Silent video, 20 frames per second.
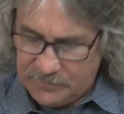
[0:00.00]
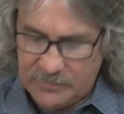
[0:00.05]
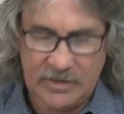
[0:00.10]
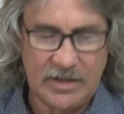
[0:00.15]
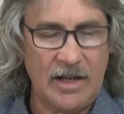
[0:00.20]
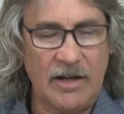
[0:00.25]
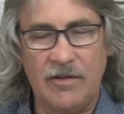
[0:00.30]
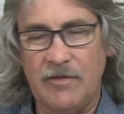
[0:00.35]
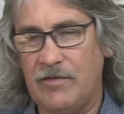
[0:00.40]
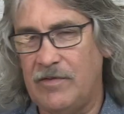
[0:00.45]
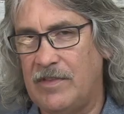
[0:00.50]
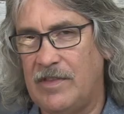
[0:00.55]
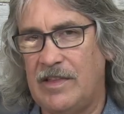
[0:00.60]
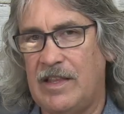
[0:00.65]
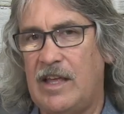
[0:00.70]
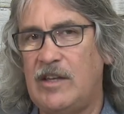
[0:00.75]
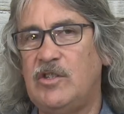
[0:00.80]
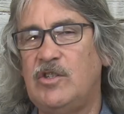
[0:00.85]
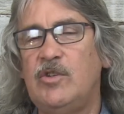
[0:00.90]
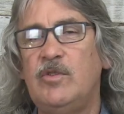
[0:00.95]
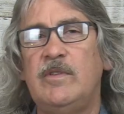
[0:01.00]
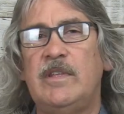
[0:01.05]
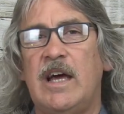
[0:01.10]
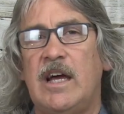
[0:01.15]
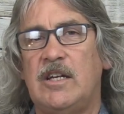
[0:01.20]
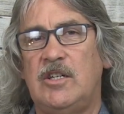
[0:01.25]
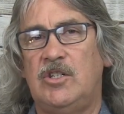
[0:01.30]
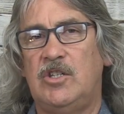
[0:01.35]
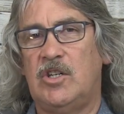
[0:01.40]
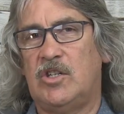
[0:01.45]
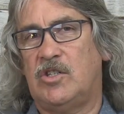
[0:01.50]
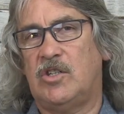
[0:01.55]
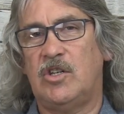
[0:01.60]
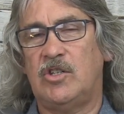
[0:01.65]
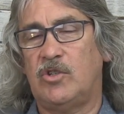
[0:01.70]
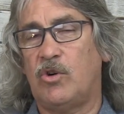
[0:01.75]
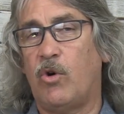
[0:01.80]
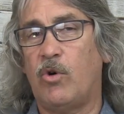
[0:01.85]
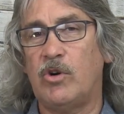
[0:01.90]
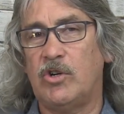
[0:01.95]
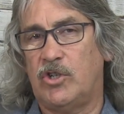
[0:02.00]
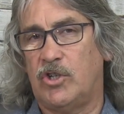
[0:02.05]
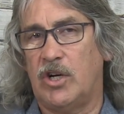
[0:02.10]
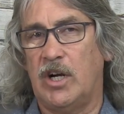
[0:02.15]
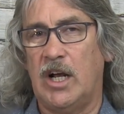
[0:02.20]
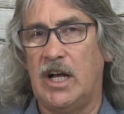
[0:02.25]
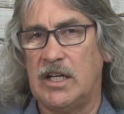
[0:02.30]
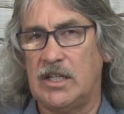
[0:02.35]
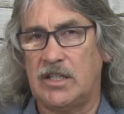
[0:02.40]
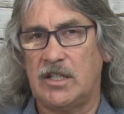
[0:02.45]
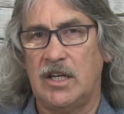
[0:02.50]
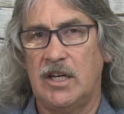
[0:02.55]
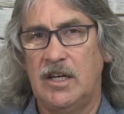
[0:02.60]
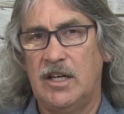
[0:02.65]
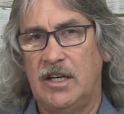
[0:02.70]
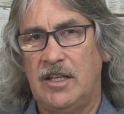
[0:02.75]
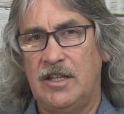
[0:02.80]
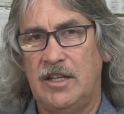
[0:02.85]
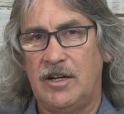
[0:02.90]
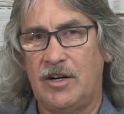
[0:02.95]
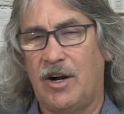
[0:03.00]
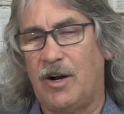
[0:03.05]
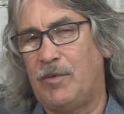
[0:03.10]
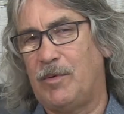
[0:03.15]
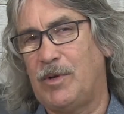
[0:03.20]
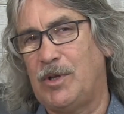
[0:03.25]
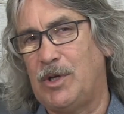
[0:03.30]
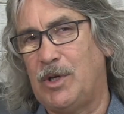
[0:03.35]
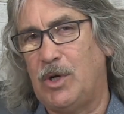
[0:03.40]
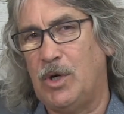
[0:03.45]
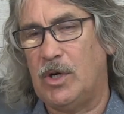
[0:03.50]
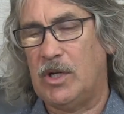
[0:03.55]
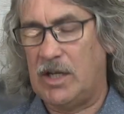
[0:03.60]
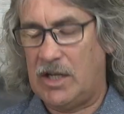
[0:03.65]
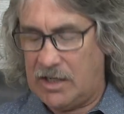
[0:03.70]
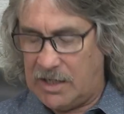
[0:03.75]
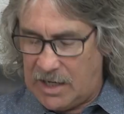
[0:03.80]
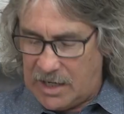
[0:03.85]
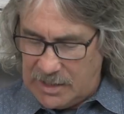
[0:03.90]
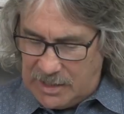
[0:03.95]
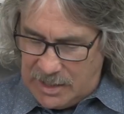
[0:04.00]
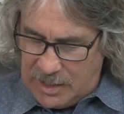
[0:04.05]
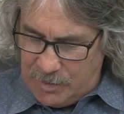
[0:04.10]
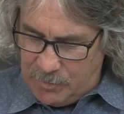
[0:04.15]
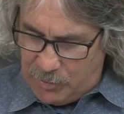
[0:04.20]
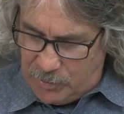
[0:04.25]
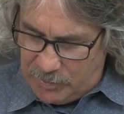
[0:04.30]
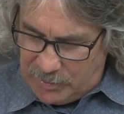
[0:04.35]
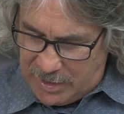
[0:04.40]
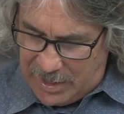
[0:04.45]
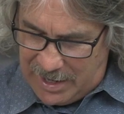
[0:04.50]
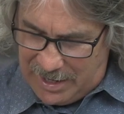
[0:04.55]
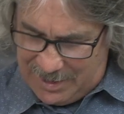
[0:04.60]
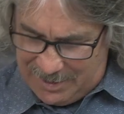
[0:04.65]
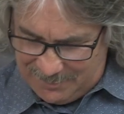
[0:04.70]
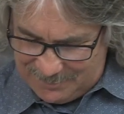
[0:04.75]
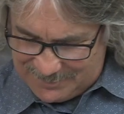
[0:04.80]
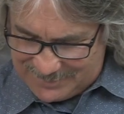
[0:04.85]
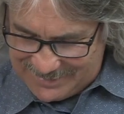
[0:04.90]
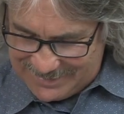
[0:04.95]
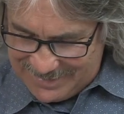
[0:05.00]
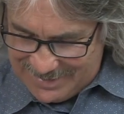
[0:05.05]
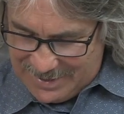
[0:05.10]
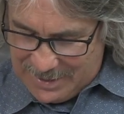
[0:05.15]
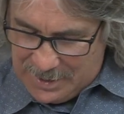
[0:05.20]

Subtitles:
Now, they do that just to torture us that aren't really good at Hebrew names.